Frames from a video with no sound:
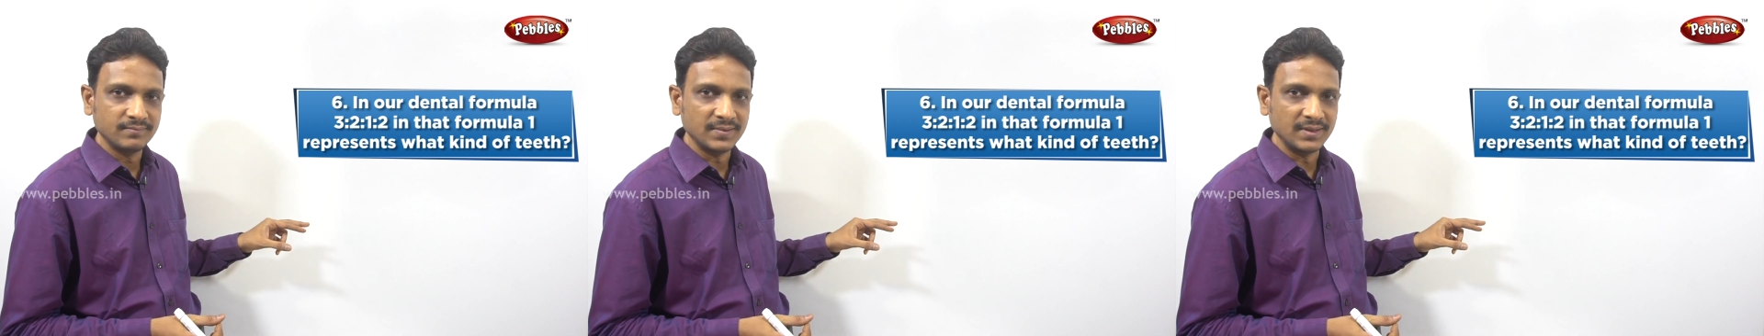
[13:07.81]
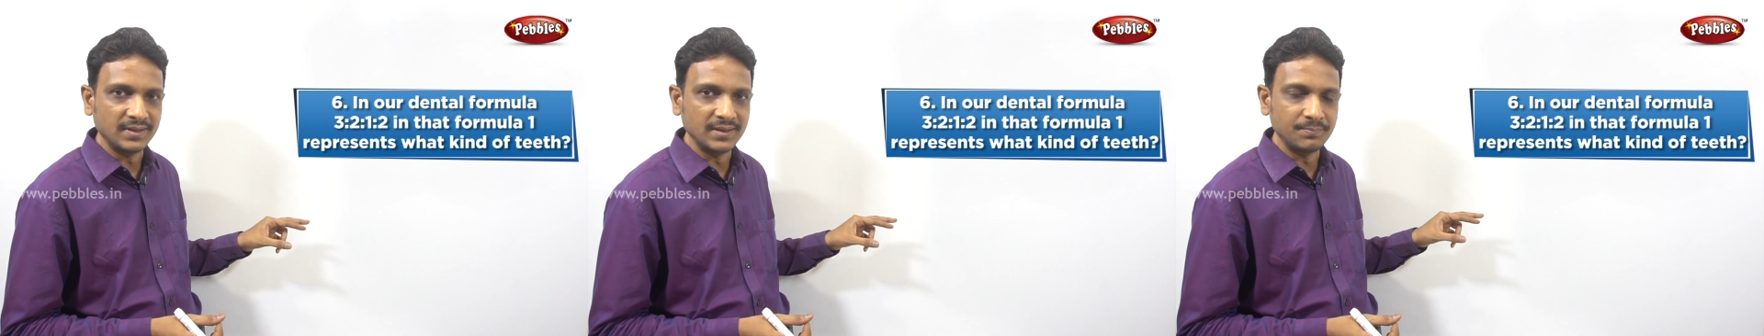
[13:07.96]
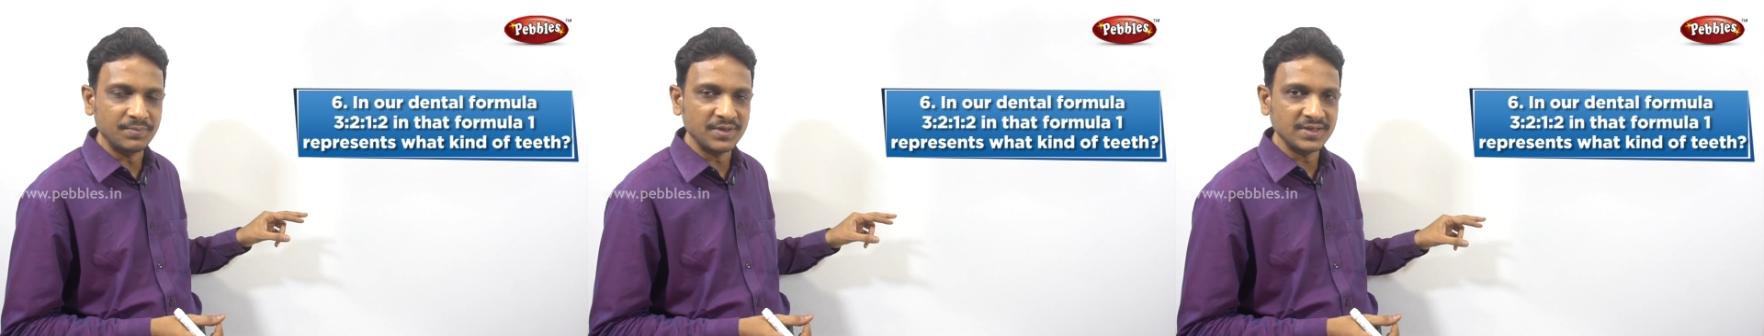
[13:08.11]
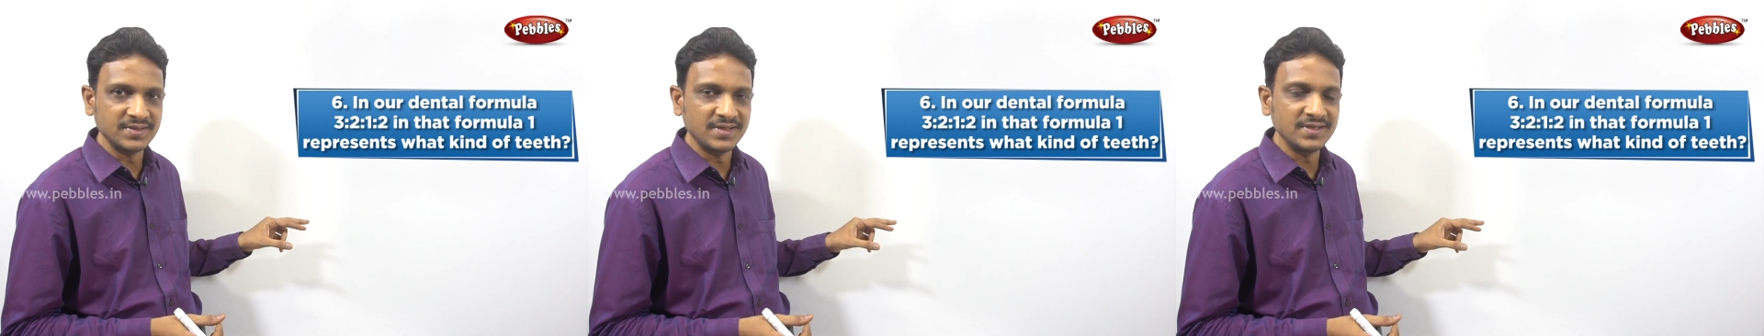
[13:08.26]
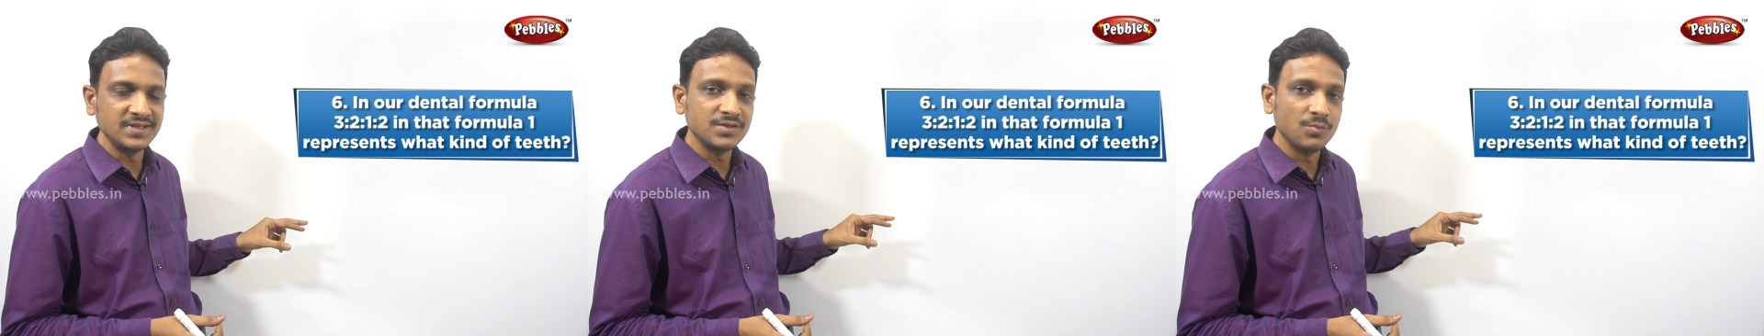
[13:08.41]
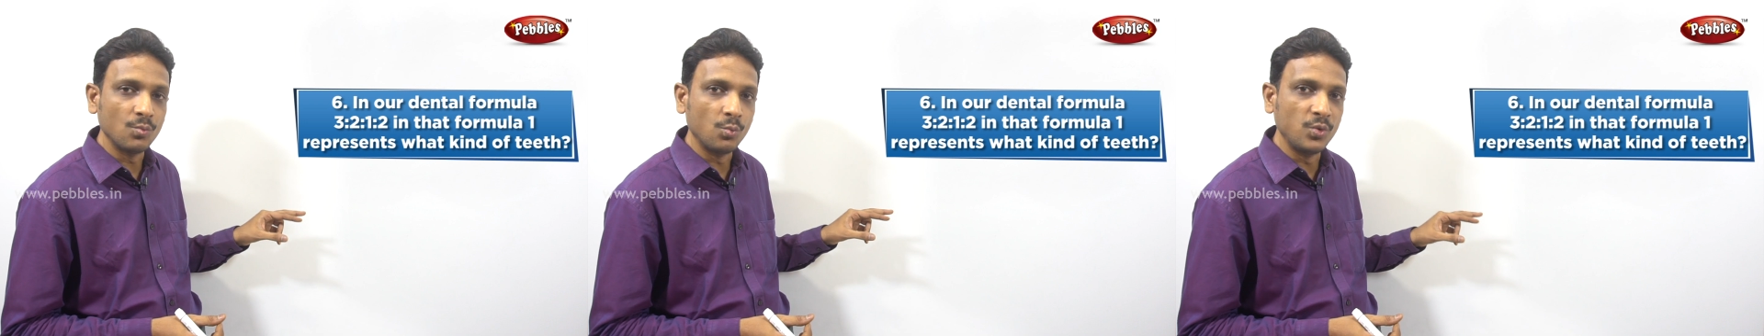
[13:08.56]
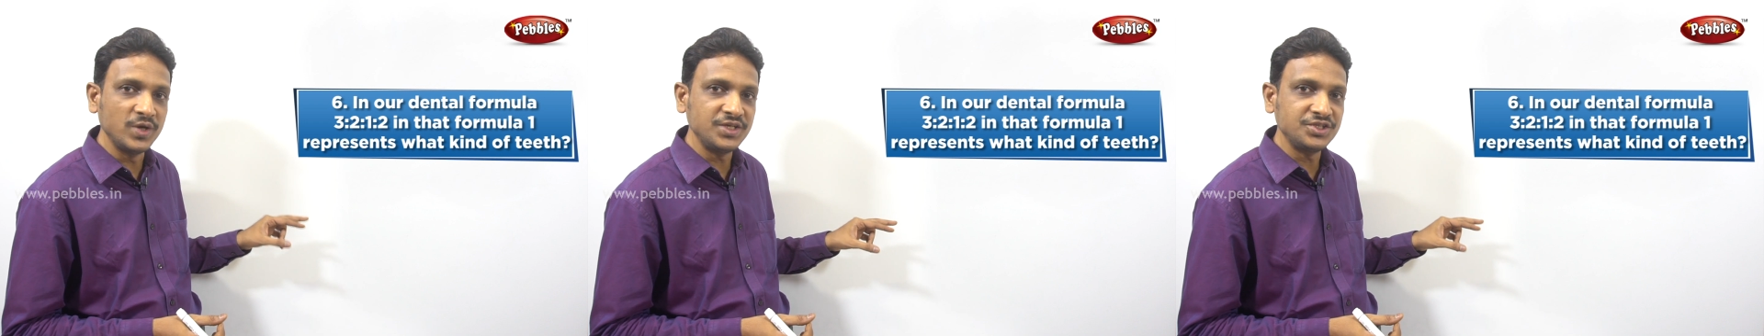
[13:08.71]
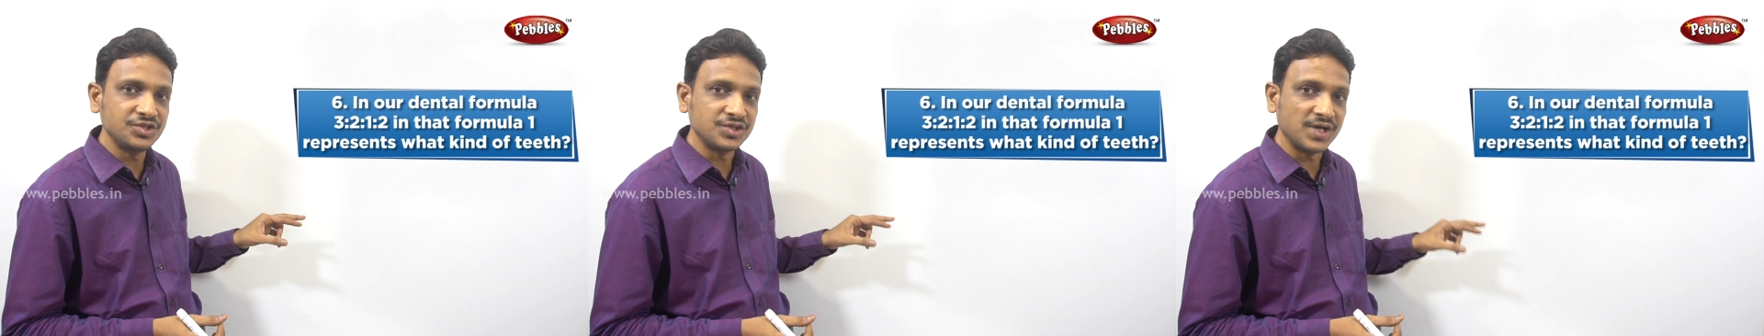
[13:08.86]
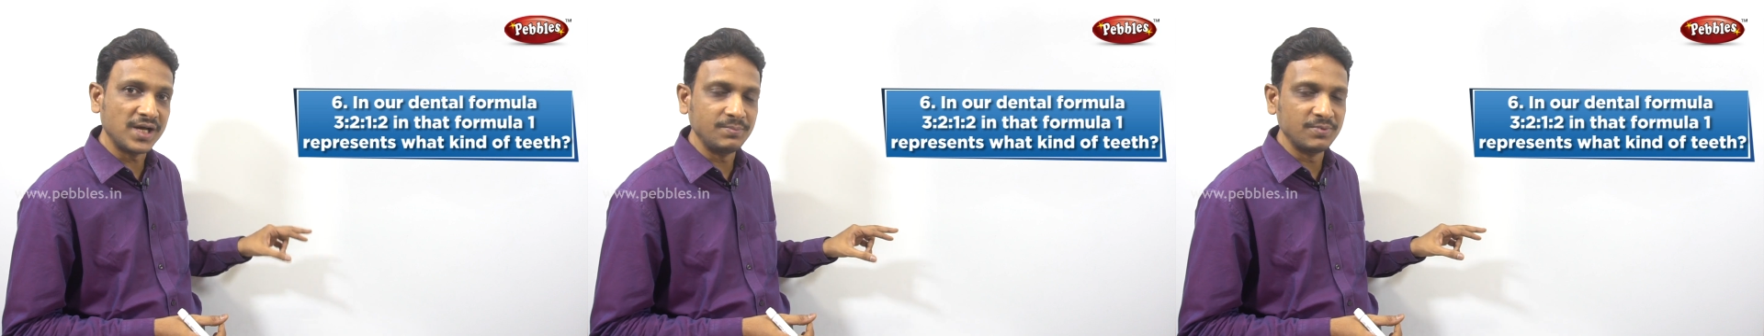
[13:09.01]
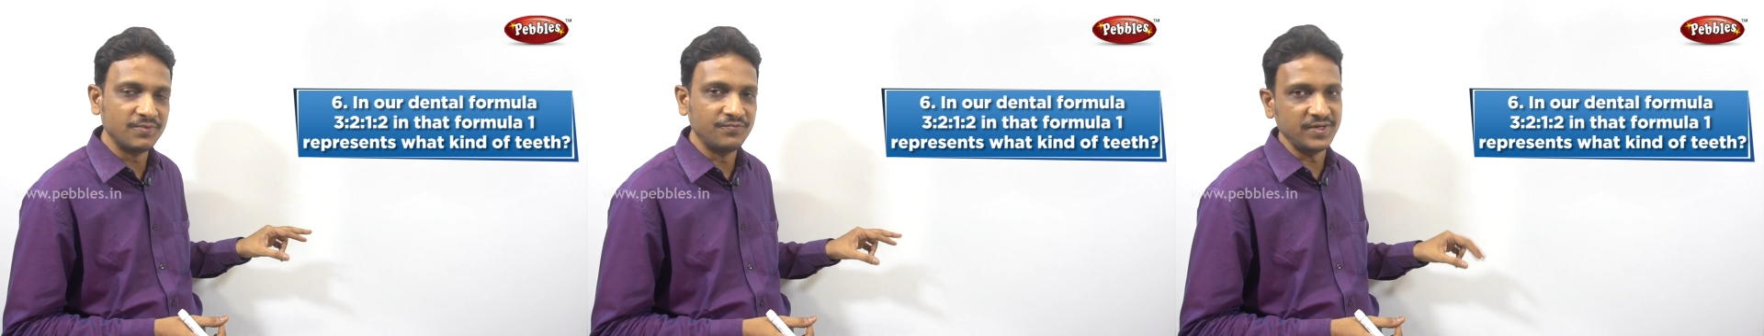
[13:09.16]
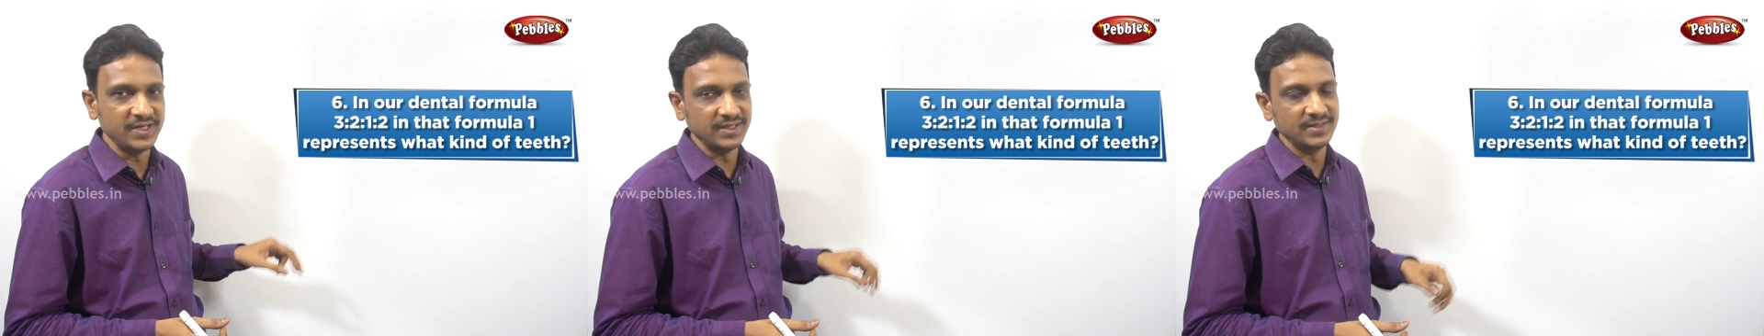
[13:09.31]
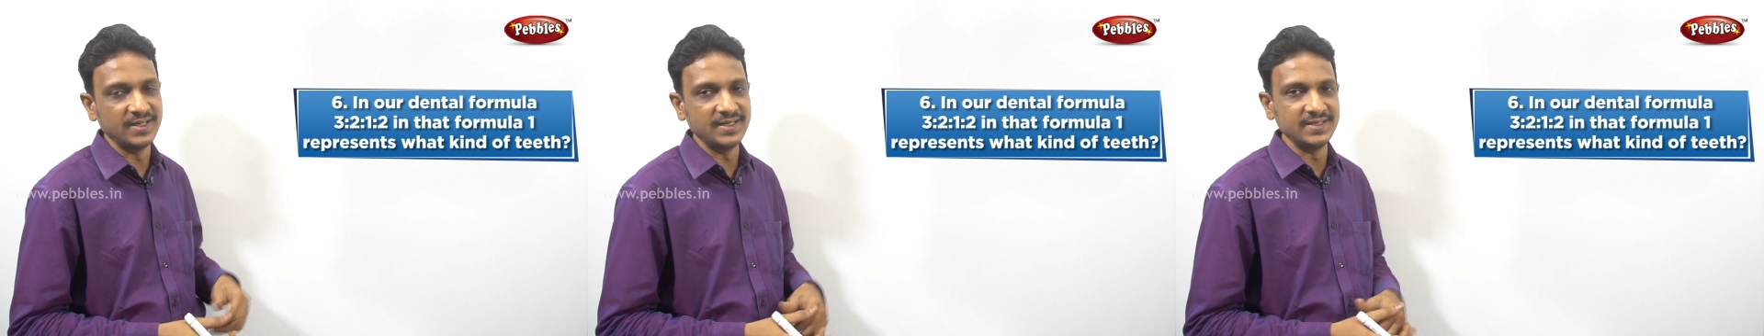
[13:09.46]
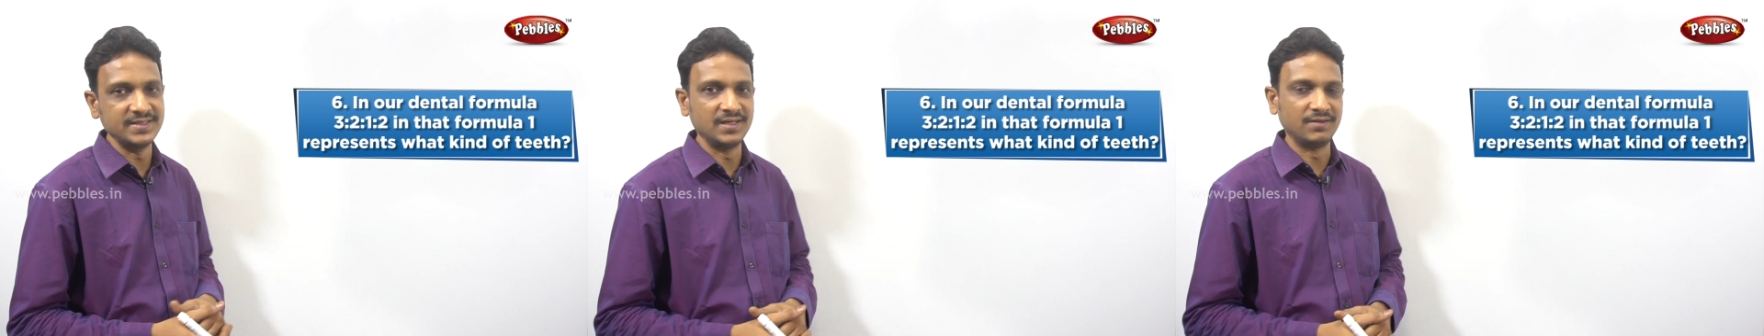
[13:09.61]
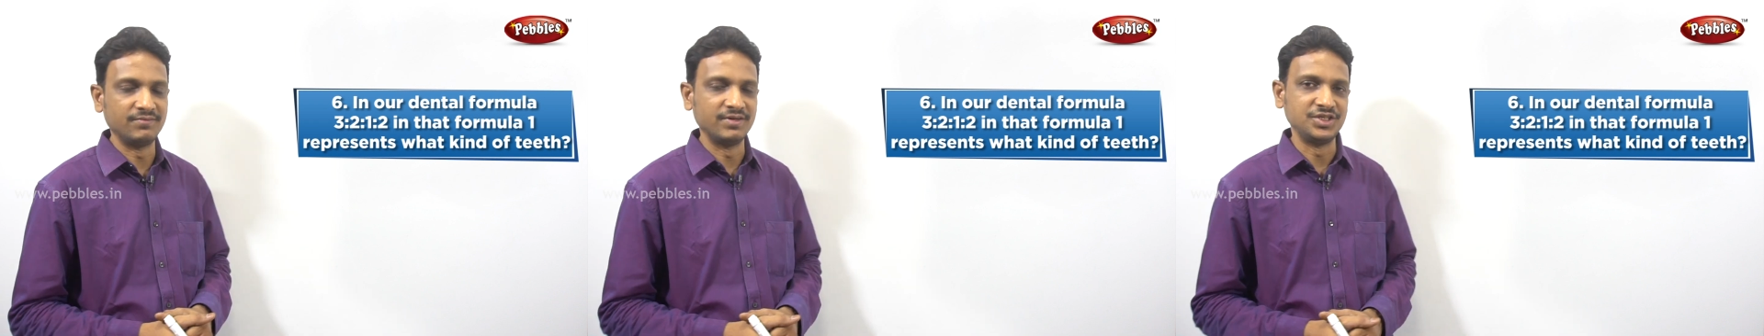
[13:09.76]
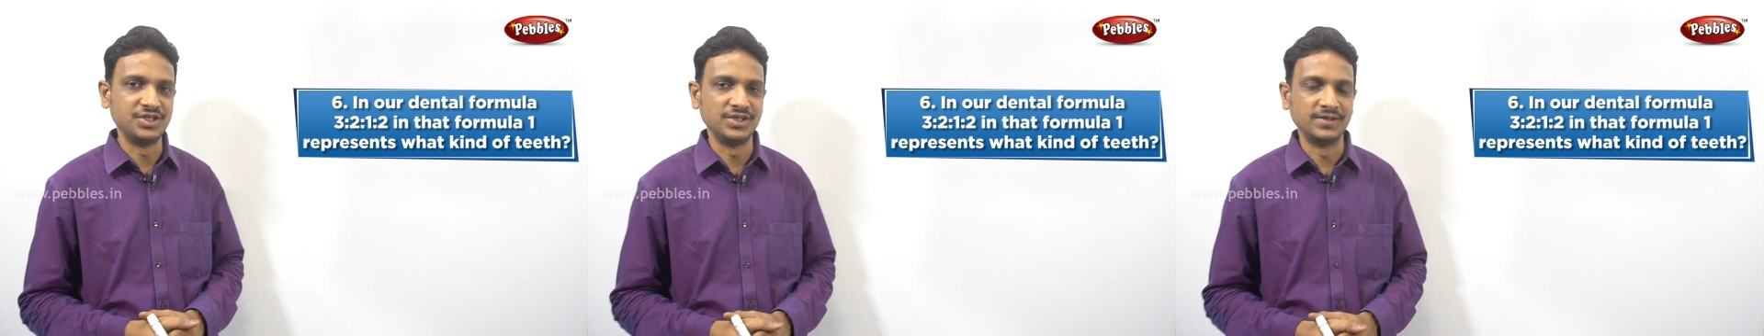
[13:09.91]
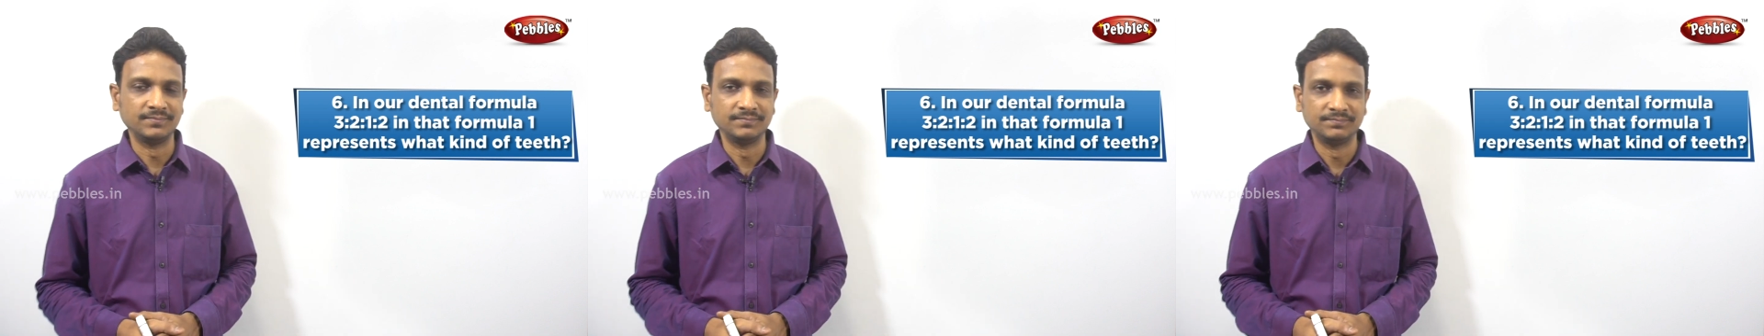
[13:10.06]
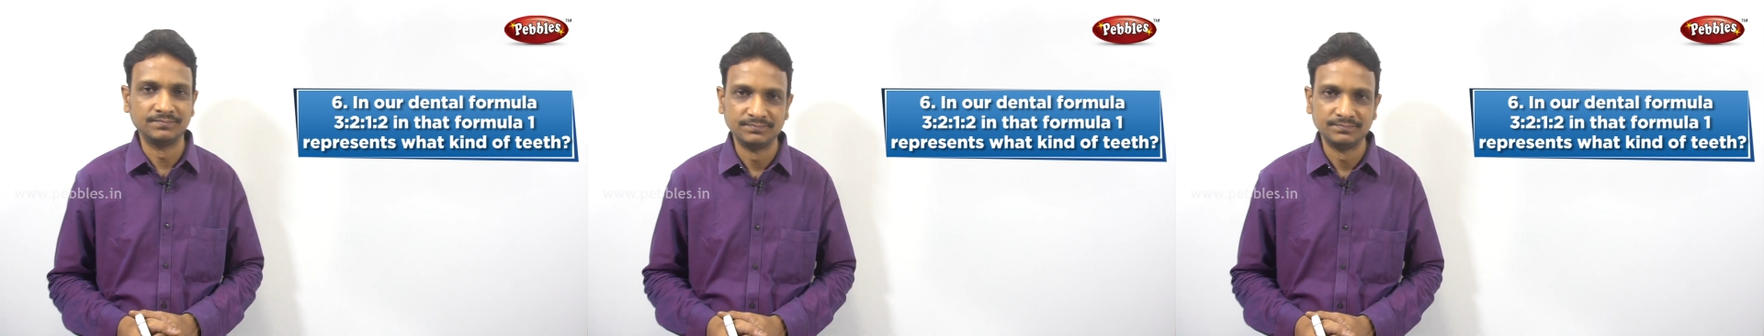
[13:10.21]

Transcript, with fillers: represents which type of teeth? That is the question.